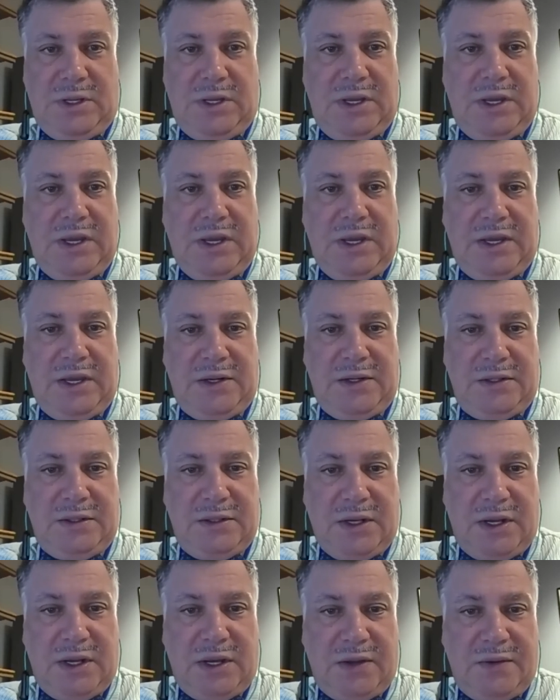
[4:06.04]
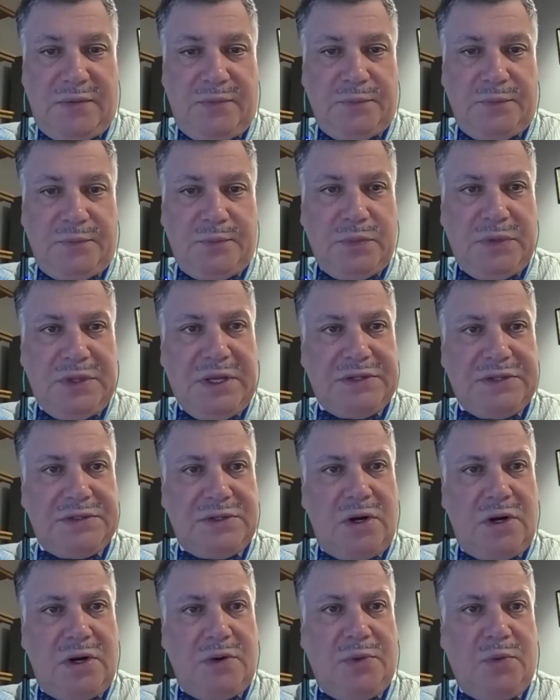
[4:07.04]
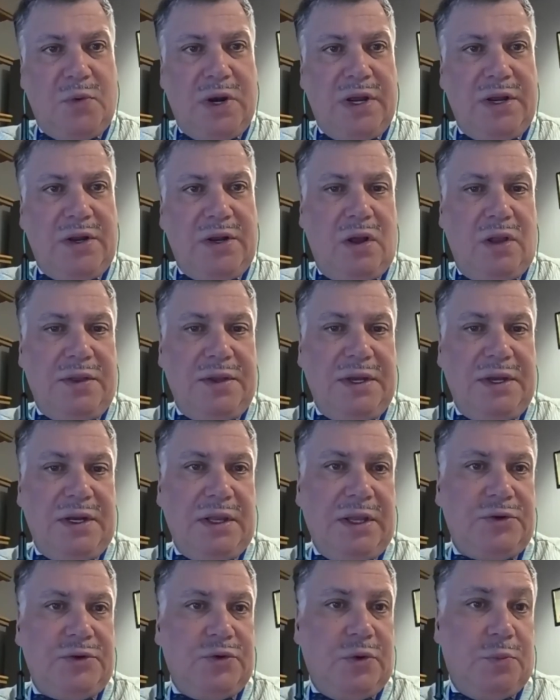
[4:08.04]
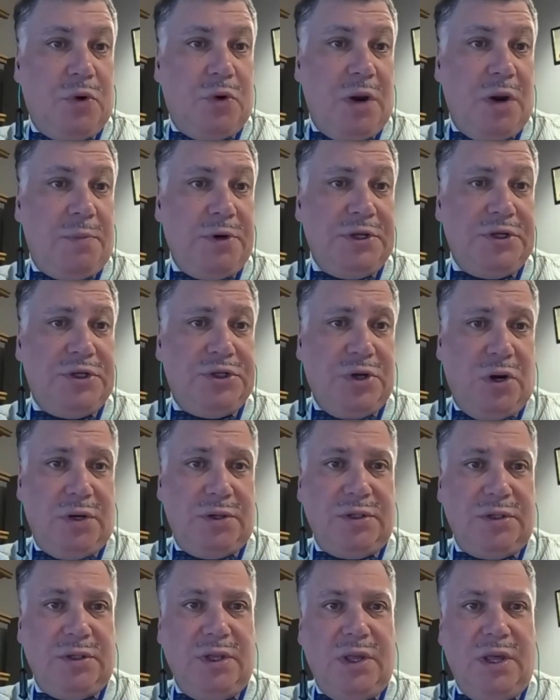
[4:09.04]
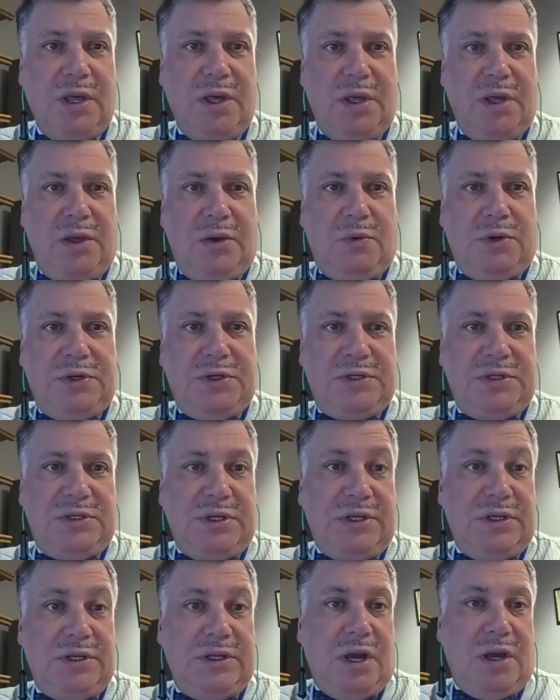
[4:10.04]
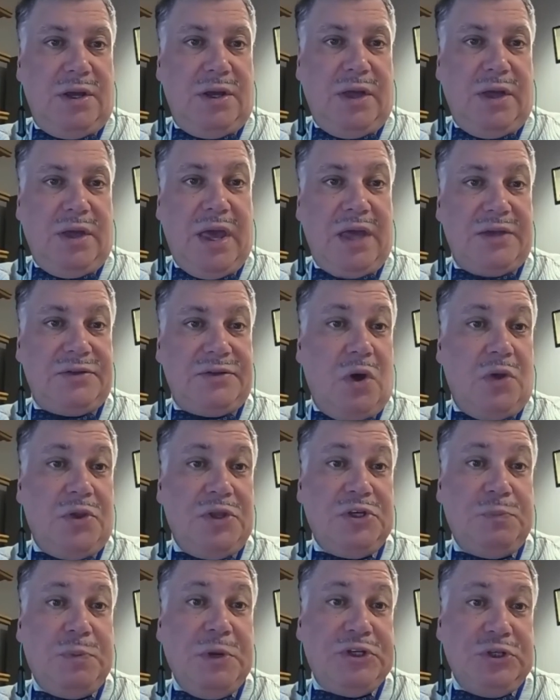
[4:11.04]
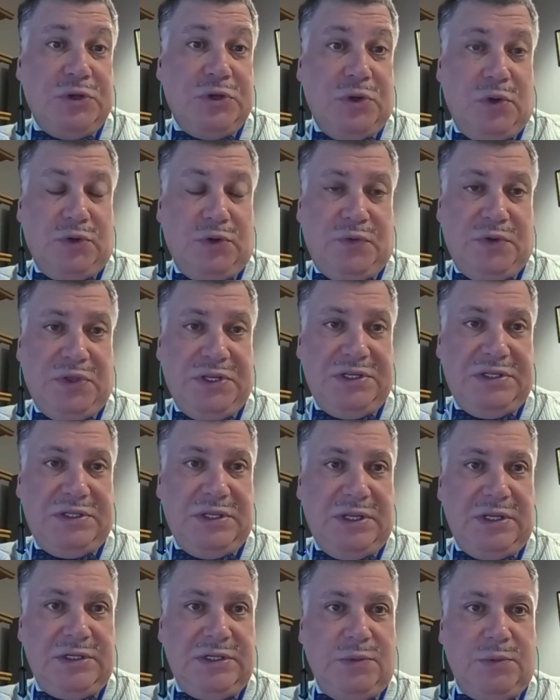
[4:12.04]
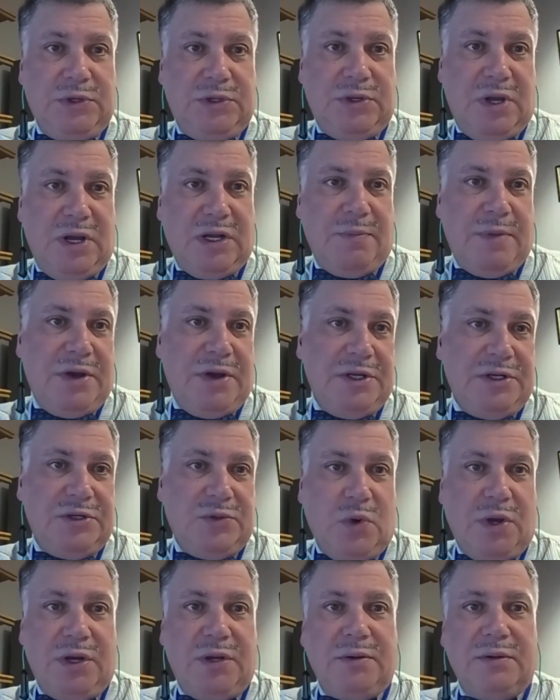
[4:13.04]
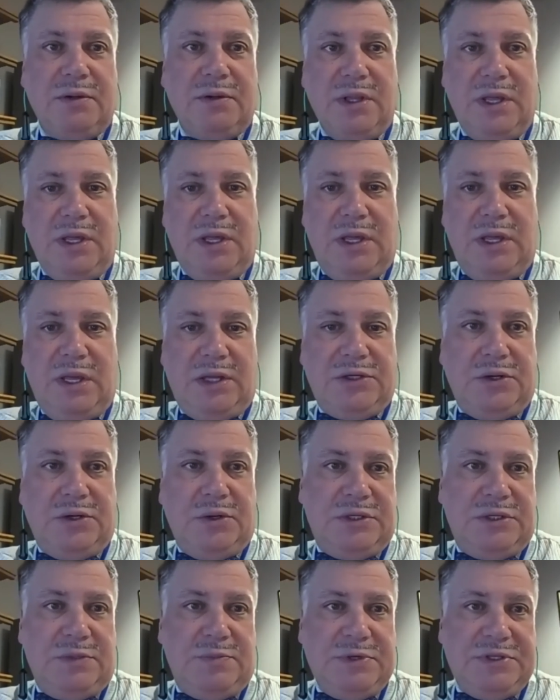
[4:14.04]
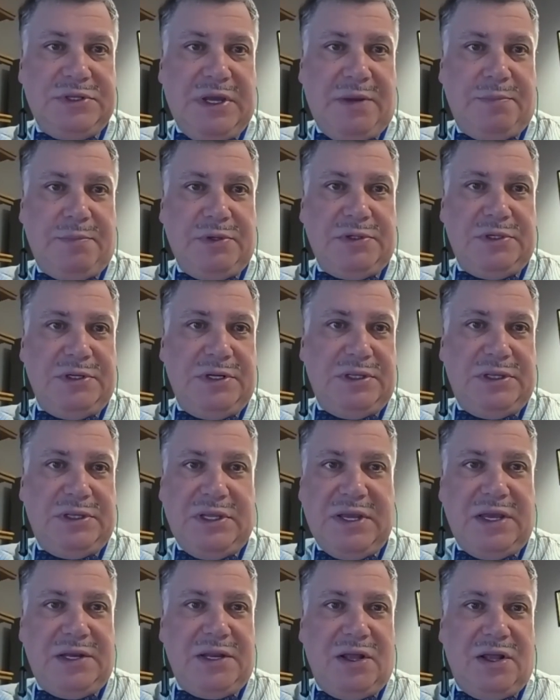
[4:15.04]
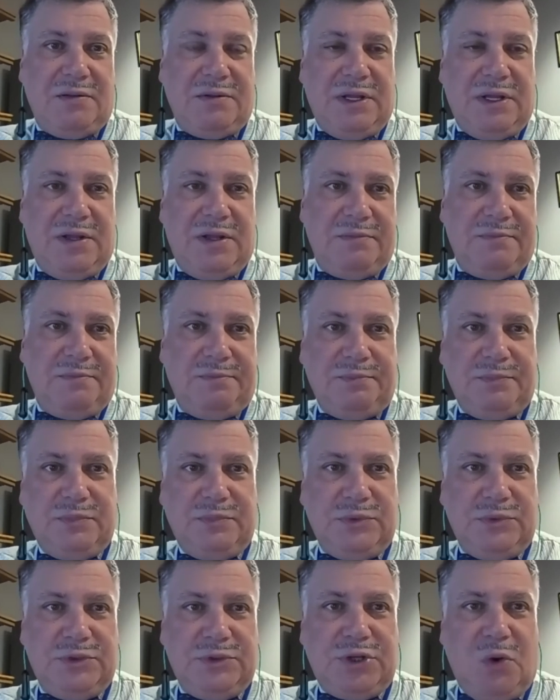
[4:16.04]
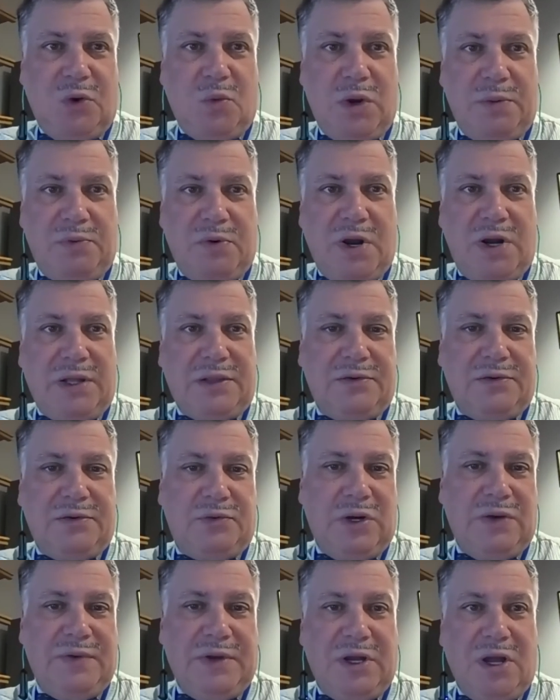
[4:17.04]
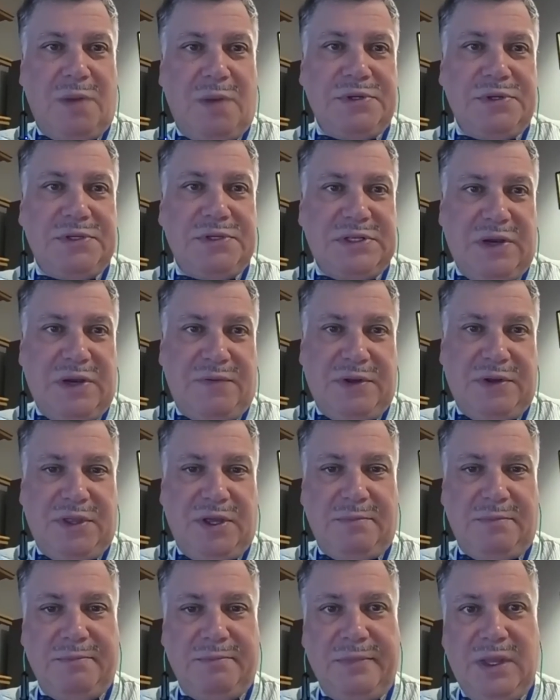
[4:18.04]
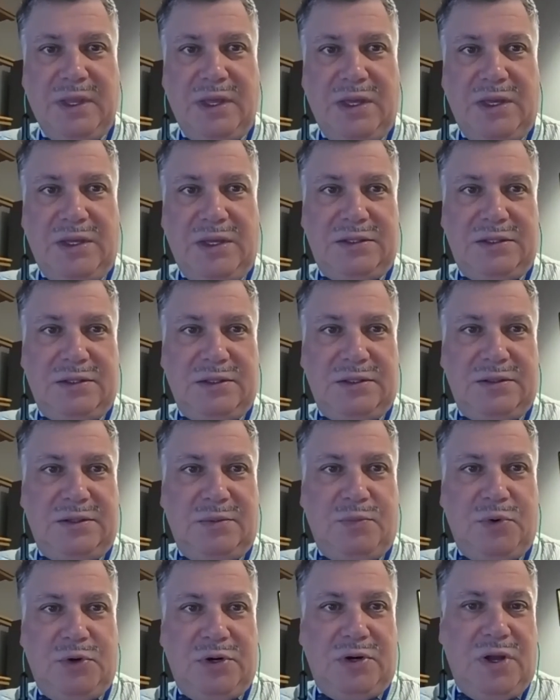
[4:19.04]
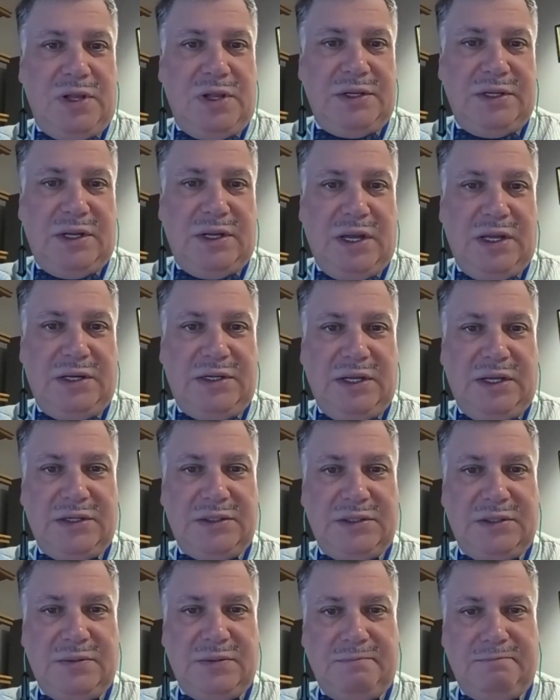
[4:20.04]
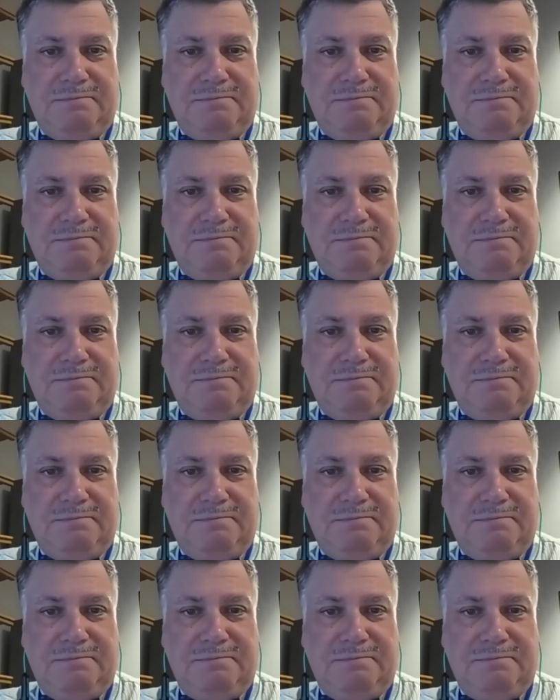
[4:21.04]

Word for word: and uh, get started with what i call the intellectual property chart which has all these pigeonholes for these things and we'll talk about each one and, and show some examples and at the end i'll, I'll show one product that sort of encompasses everything so to put it all into context.